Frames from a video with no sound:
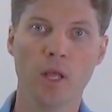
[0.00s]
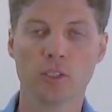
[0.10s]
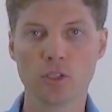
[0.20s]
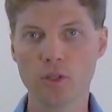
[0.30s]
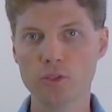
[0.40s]

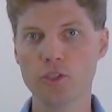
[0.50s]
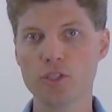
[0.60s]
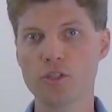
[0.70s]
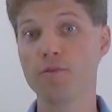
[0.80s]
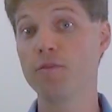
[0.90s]
So those are
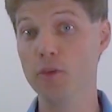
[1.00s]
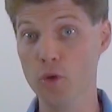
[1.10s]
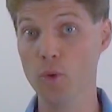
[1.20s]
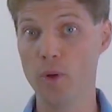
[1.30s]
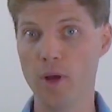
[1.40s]
just a
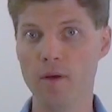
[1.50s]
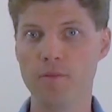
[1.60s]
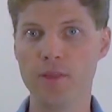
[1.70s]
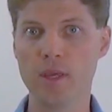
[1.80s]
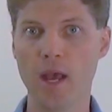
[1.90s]
few
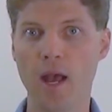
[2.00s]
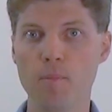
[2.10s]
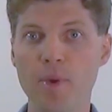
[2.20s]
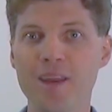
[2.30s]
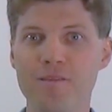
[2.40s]
of
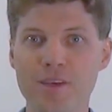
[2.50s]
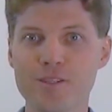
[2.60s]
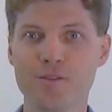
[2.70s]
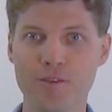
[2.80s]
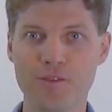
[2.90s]
the
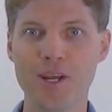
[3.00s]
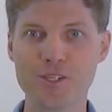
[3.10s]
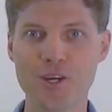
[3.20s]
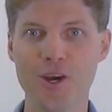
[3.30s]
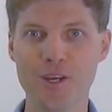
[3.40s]
benefits of the
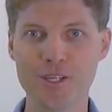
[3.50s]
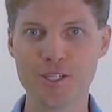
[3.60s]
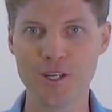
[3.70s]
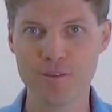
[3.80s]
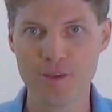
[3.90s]
Fresh Start
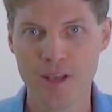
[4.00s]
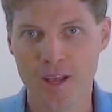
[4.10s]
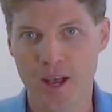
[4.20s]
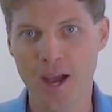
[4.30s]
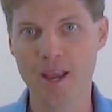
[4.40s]
Initiative.
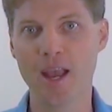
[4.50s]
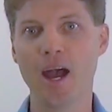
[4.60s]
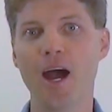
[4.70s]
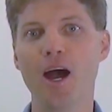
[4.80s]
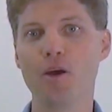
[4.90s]

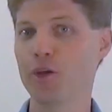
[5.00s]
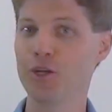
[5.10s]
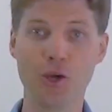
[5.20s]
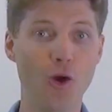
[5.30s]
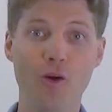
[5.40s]
I
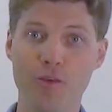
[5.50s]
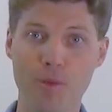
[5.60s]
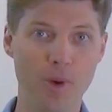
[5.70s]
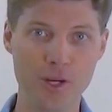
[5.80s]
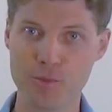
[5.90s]
could go over
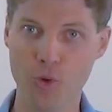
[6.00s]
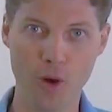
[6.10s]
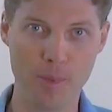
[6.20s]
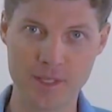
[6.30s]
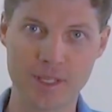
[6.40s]
a bunch
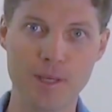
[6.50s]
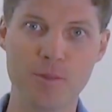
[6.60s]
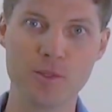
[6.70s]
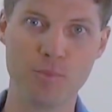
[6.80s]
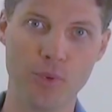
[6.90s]
more, but to keep
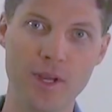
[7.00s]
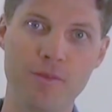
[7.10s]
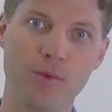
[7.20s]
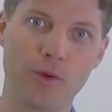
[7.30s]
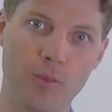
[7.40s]
this
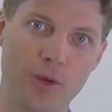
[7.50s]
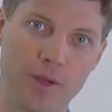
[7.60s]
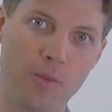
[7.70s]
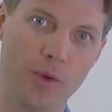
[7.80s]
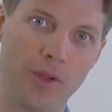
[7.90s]
brief,
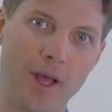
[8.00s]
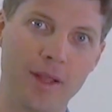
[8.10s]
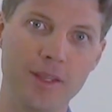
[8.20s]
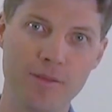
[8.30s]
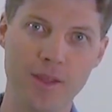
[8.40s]

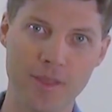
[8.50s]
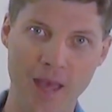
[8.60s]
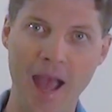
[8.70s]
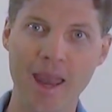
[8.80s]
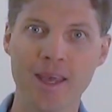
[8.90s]
we'll leave it at
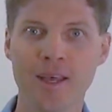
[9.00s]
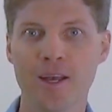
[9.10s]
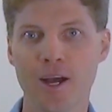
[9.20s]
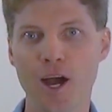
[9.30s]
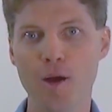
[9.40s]
that.
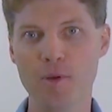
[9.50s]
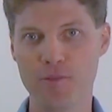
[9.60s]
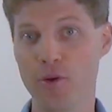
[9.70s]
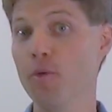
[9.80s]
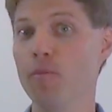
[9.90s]

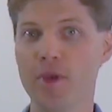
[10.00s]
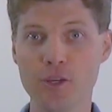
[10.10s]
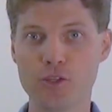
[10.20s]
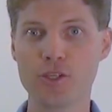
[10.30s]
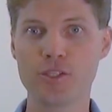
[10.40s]
If you're
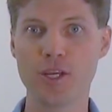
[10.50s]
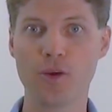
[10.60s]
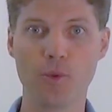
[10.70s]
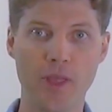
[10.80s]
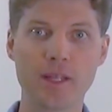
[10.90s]
interested
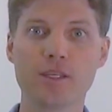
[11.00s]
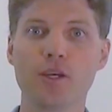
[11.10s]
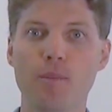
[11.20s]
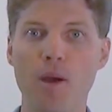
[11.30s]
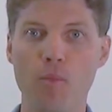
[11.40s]
or would like to
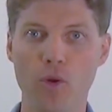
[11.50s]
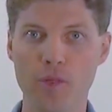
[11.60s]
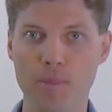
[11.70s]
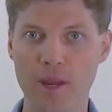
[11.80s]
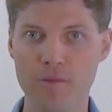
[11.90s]
hear about more
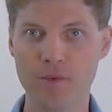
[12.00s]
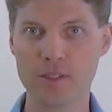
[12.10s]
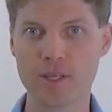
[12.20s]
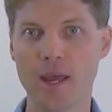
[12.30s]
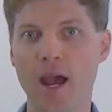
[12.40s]
of the
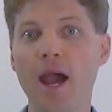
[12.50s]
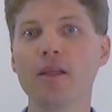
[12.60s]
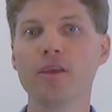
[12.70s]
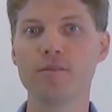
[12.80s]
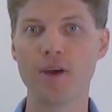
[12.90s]
benefits, I'd
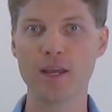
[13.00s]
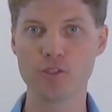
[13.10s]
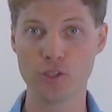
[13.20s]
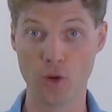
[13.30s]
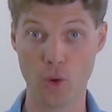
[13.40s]
highly
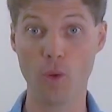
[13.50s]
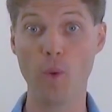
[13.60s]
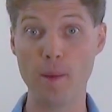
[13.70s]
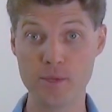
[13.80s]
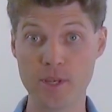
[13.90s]
advise you go to our
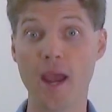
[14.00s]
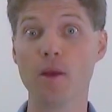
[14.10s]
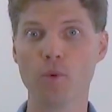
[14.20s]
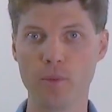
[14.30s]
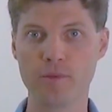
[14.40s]

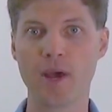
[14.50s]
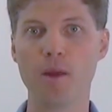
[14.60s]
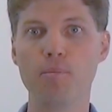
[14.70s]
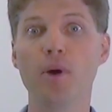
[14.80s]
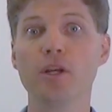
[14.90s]
website where we've got
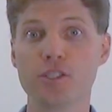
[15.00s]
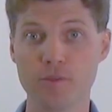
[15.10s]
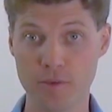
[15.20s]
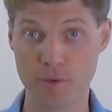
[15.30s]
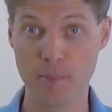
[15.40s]
a bunch
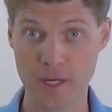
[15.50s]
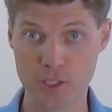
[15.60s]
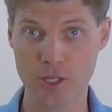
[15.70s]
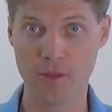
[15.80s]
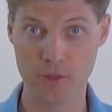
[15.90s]
of
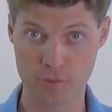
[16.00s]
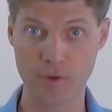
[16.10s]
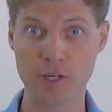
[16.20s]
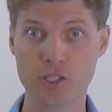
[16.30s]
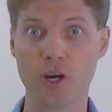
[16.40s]
information on this
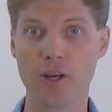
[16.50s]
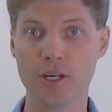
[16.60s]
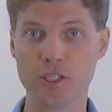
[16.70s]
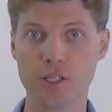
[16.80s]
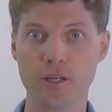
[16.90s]
Fresh Start
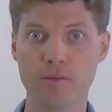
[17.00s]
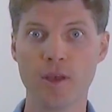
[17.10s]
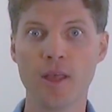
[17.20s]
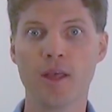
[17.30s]
Initiative.